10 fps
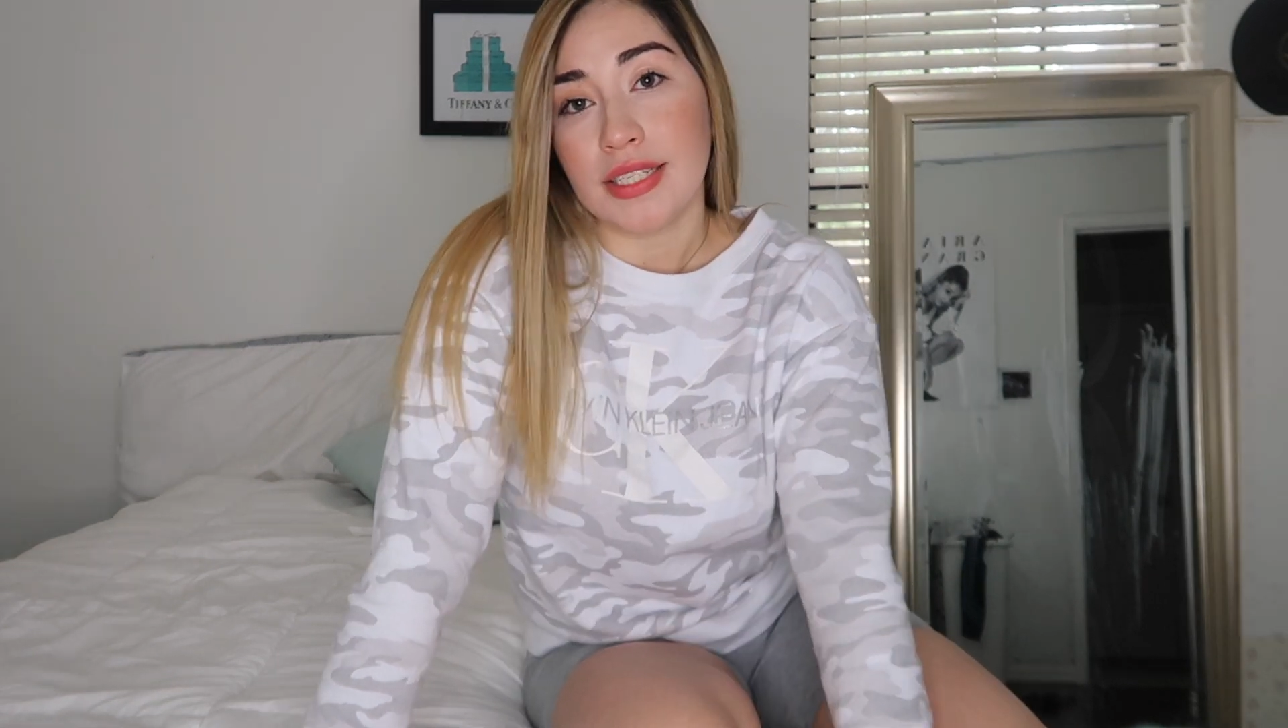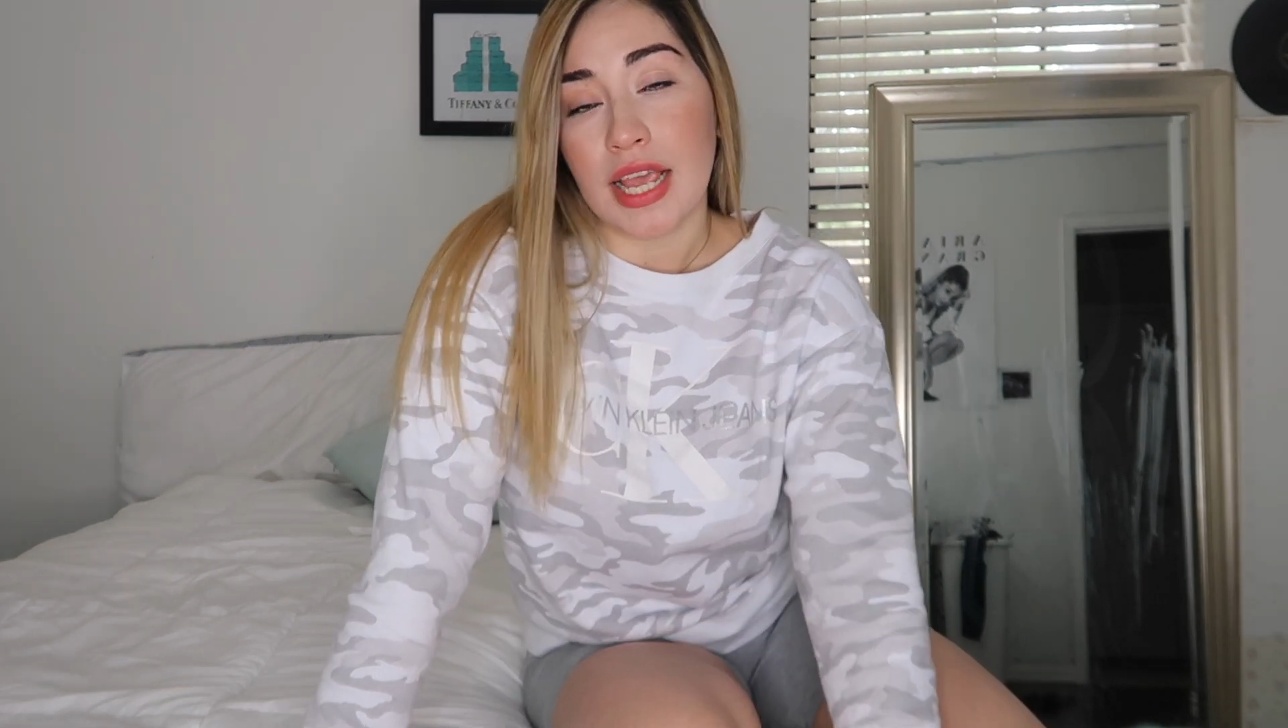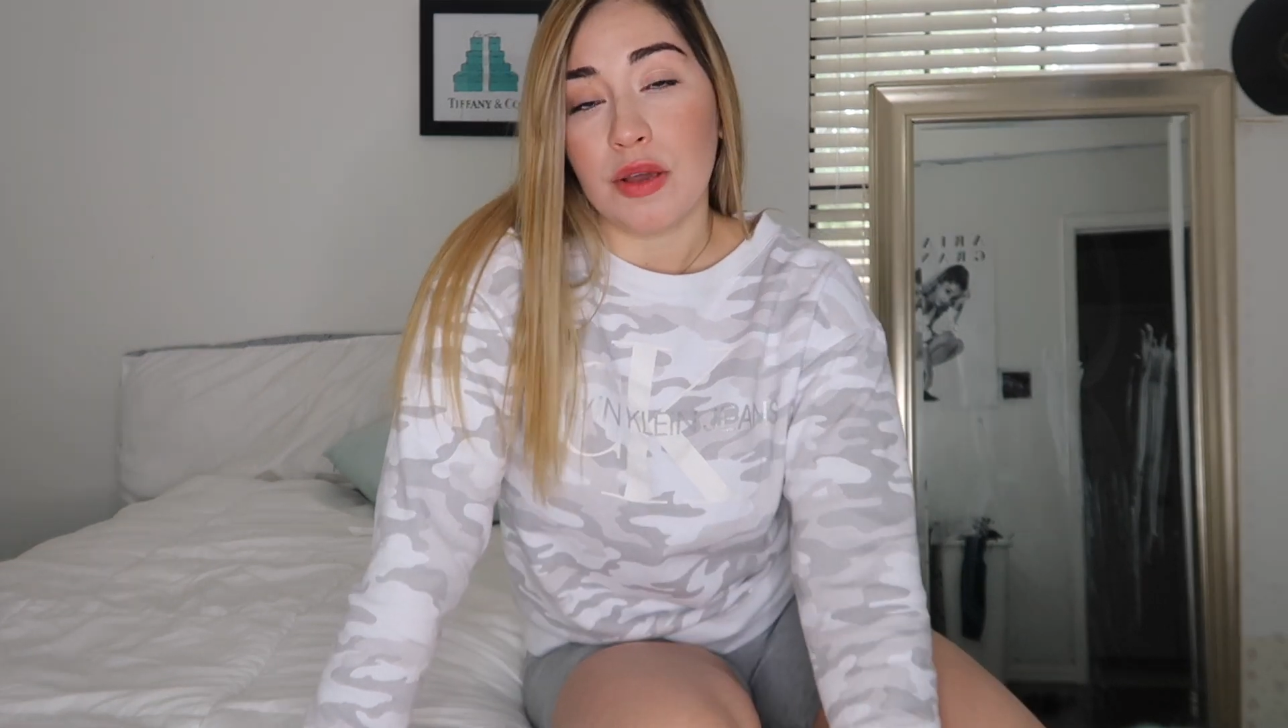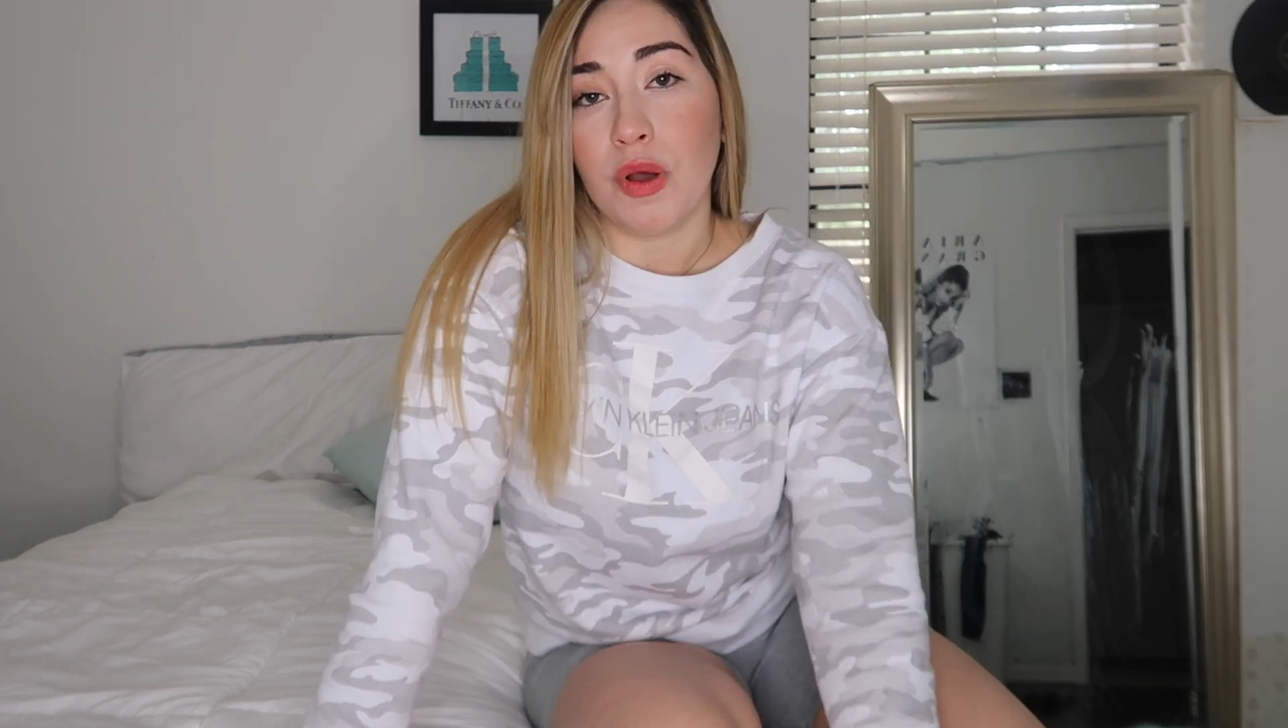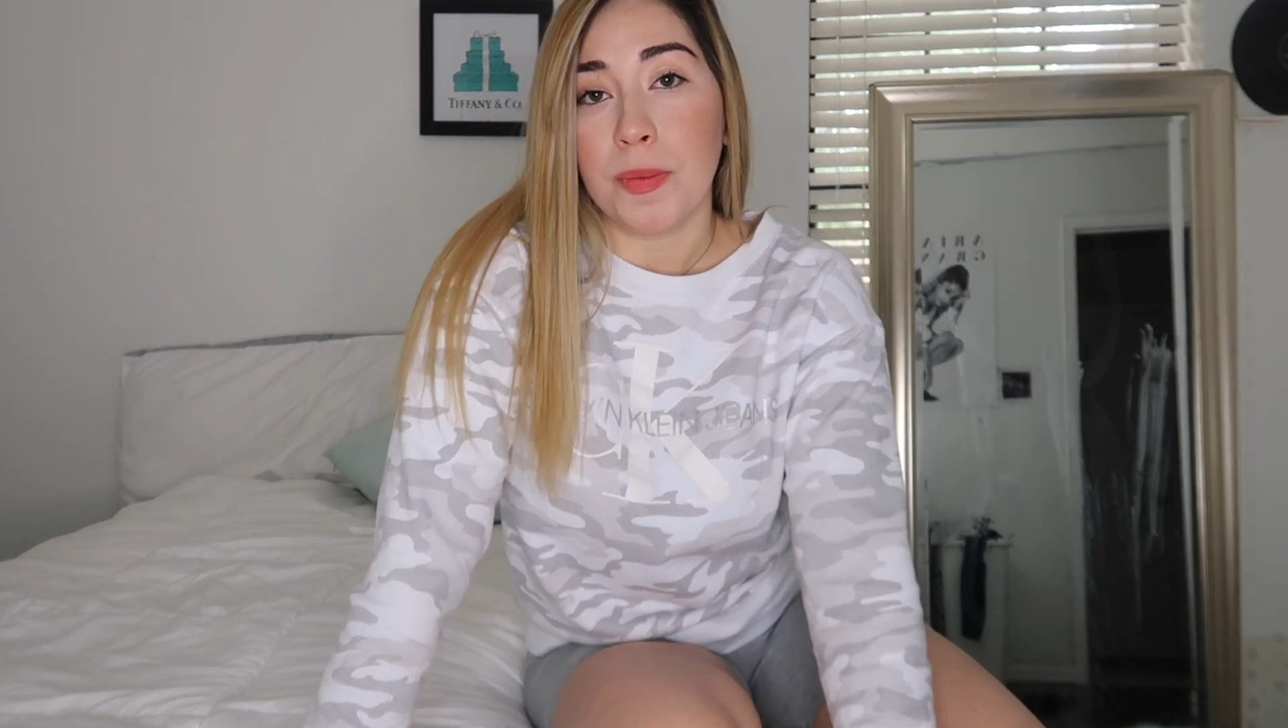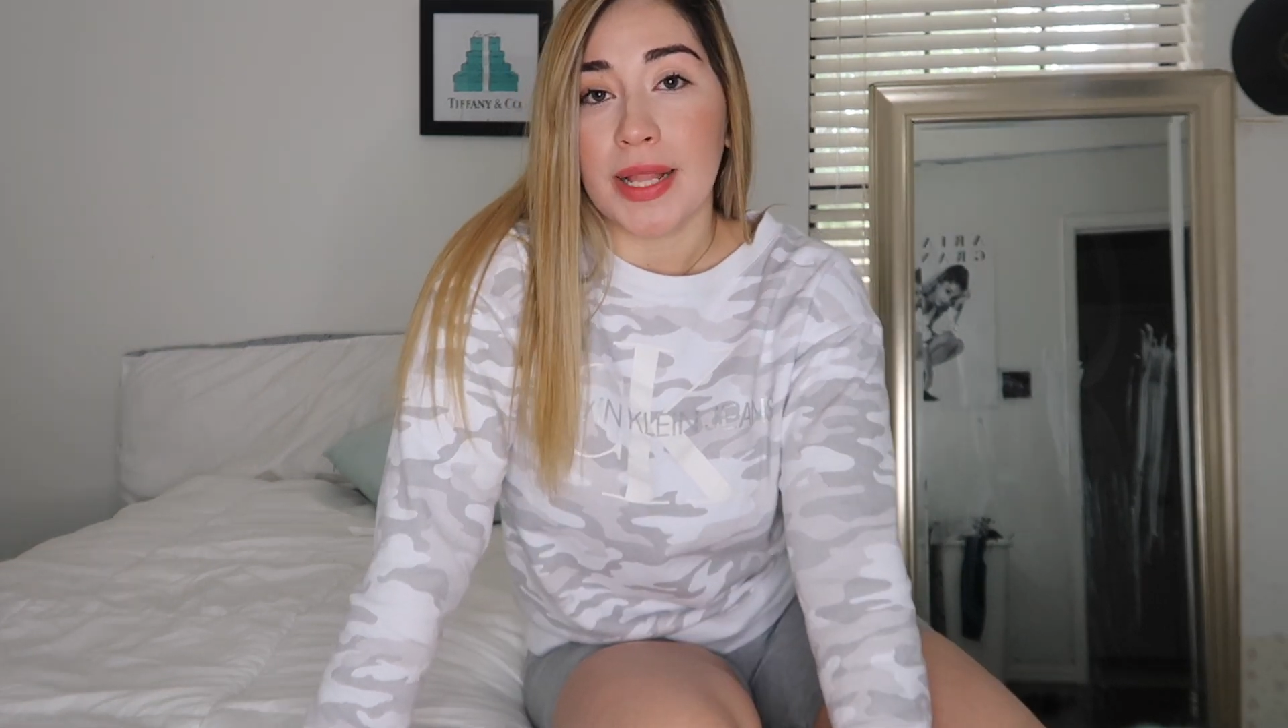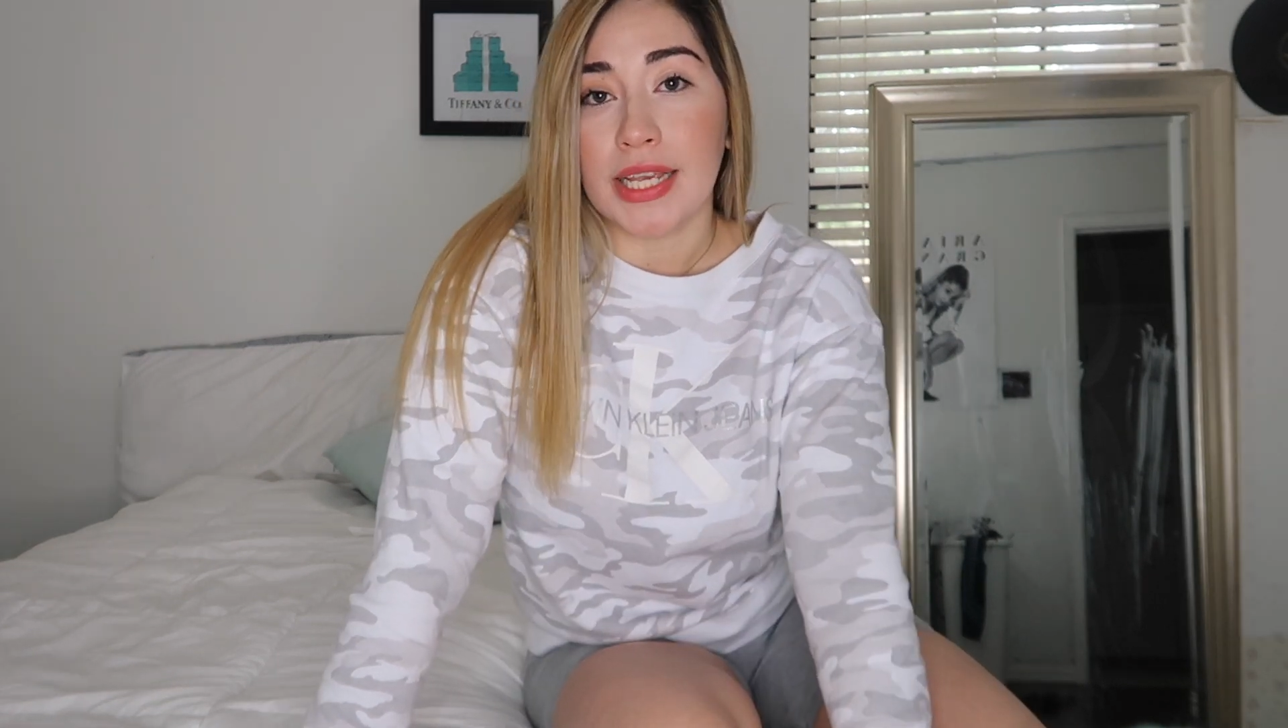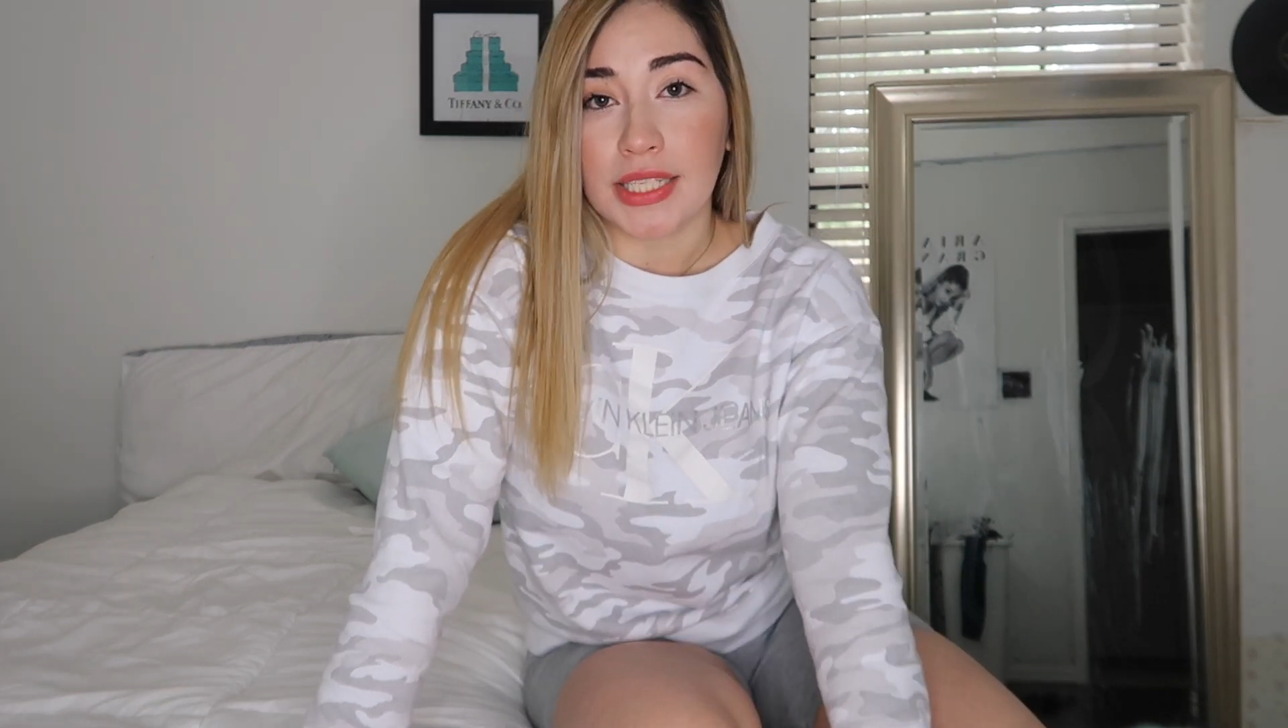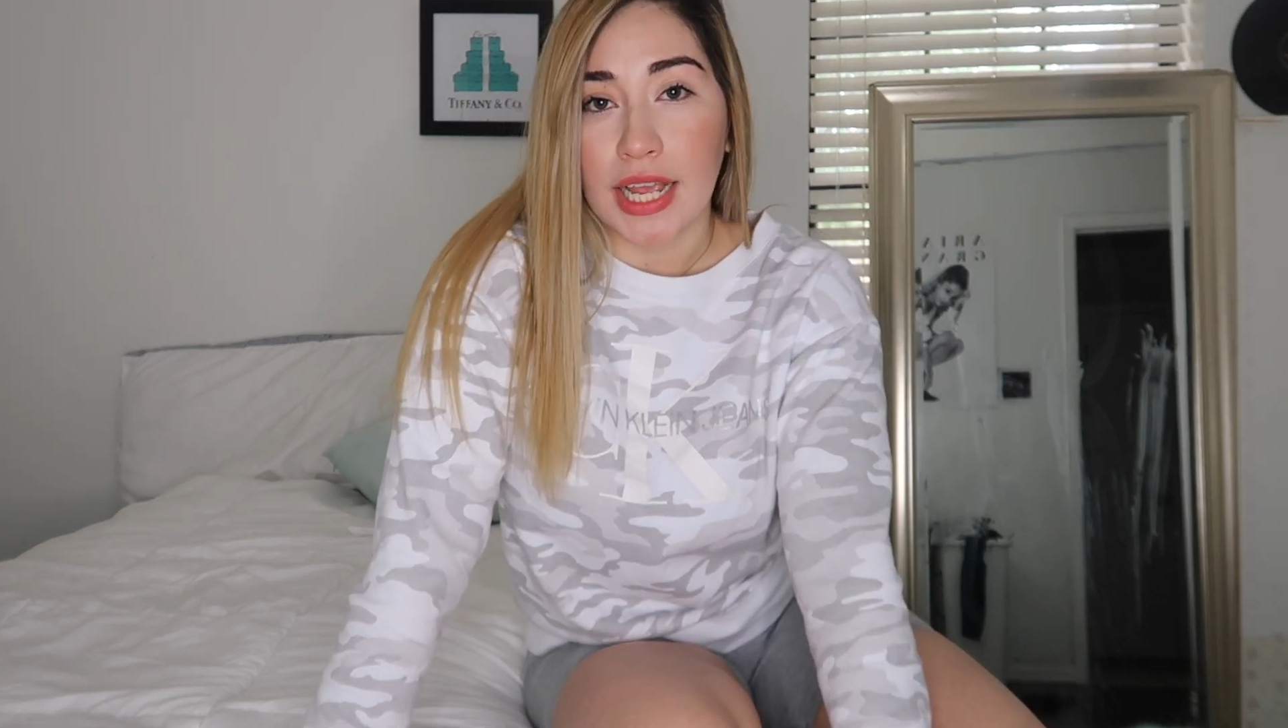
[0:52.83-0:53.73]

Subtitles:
to say what place